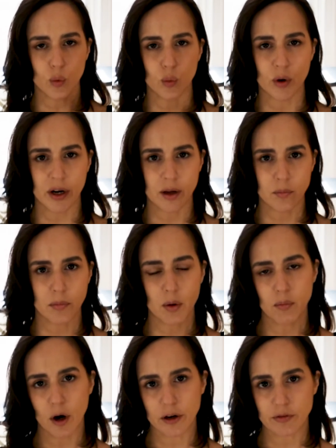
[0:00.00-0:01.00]
when I'm
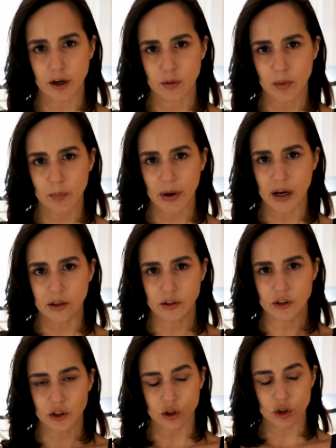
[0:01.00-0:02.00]
modifying my
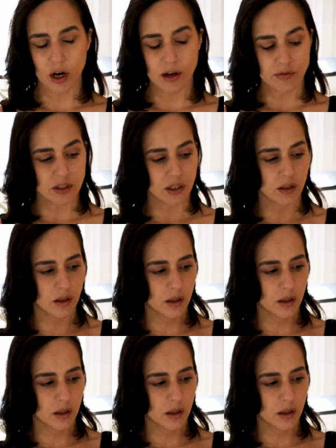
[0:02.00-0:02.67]
patterns or drafting,